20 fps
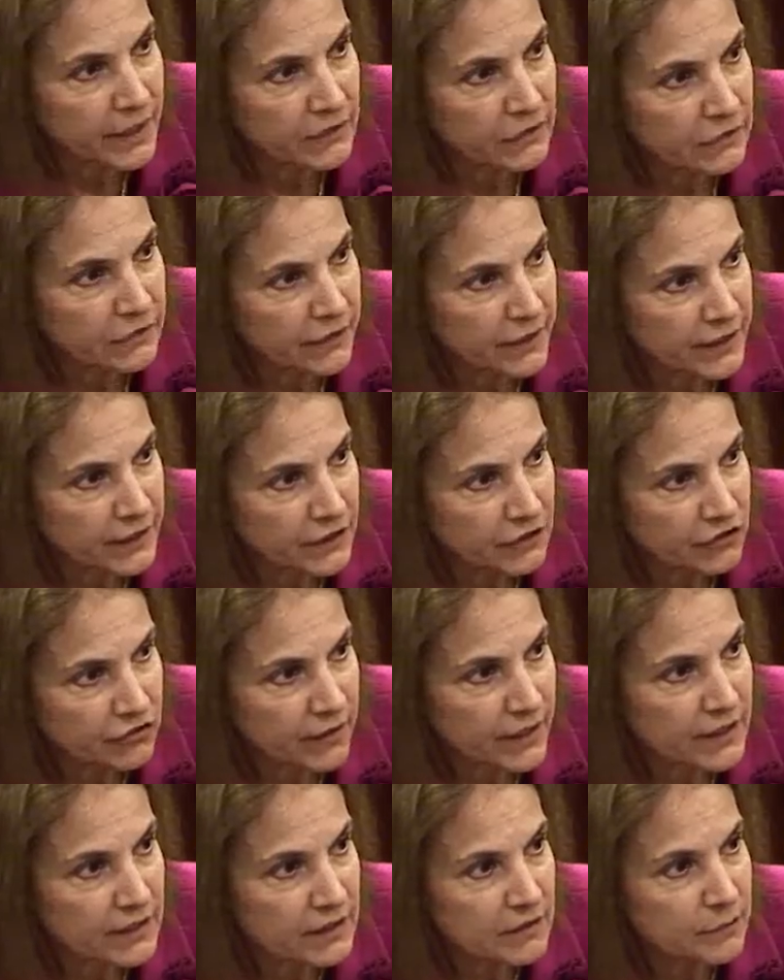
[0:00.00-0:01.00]
Pennsylvania,
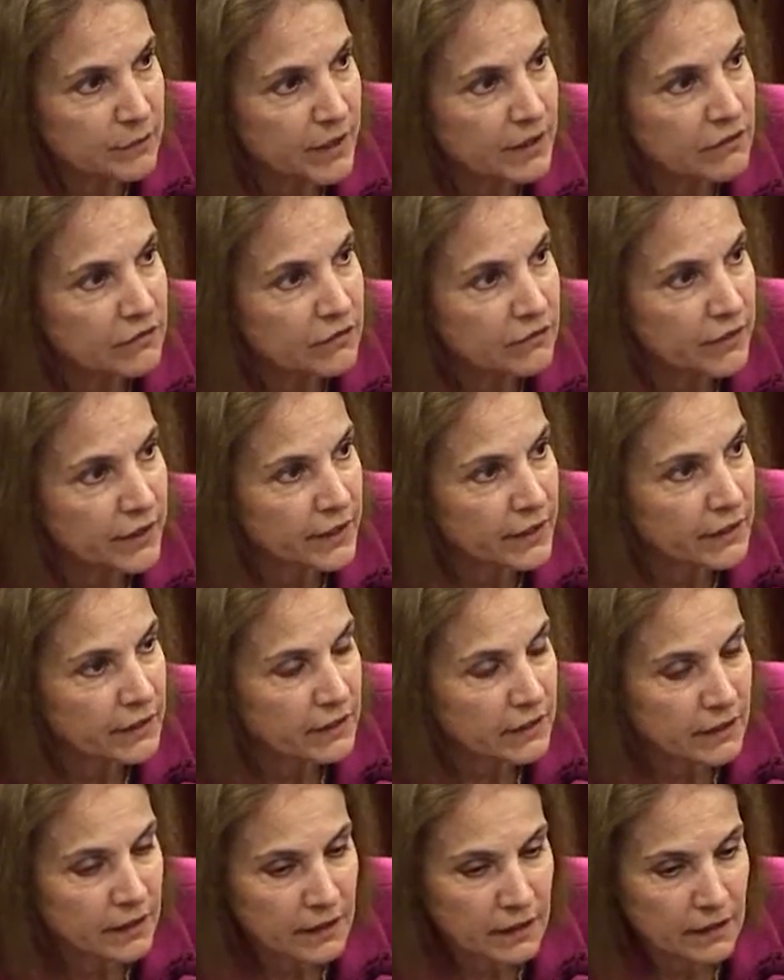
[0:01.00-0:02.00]
trained in
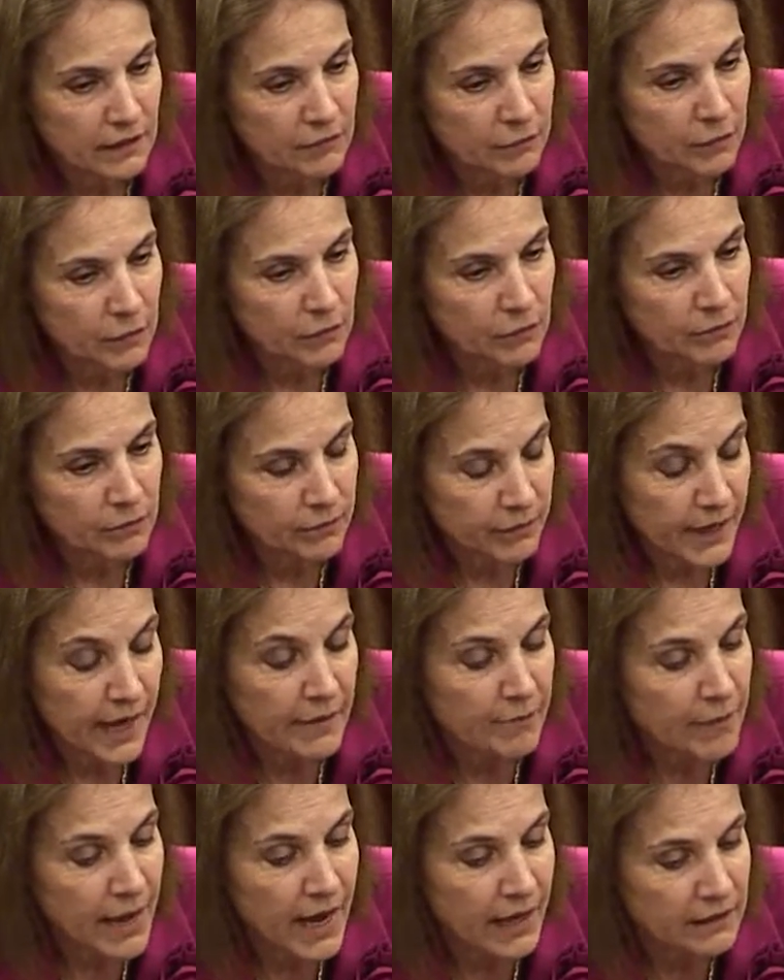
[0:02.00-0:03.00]
Pennsylvania, and
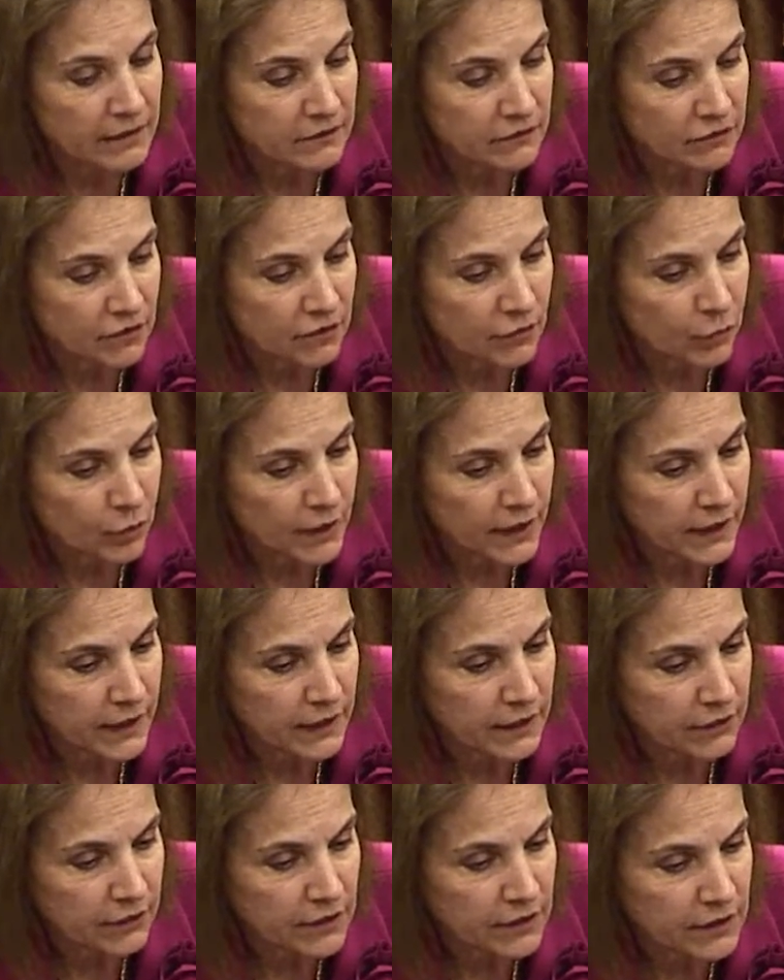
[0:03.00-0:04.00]
came back and started
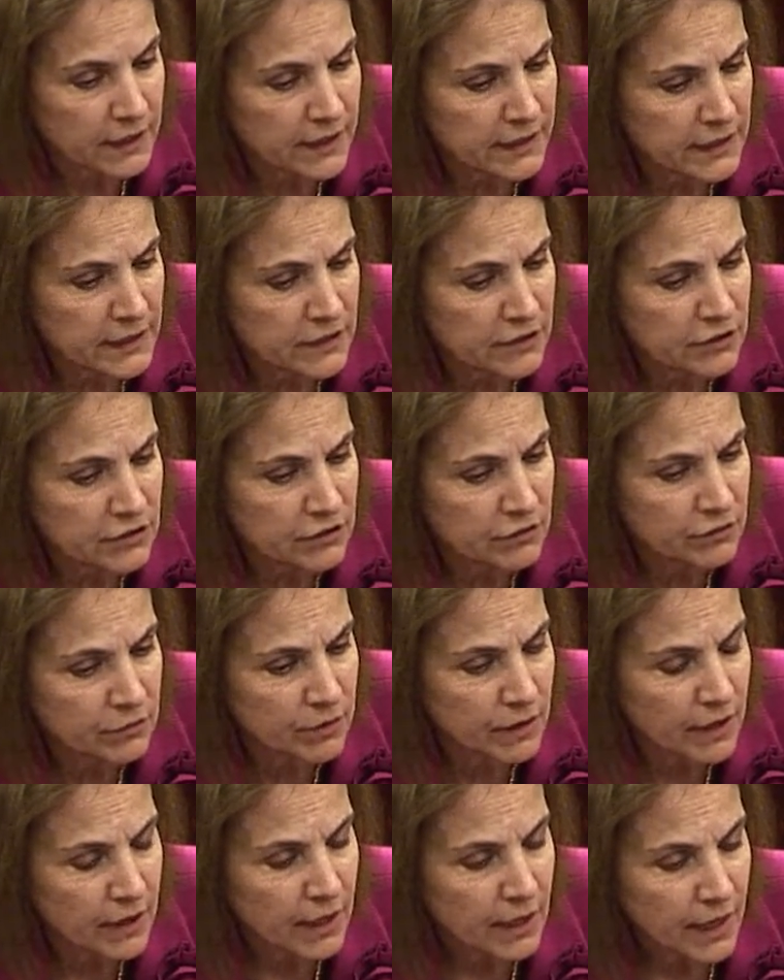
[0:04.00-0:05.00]
working here in '92.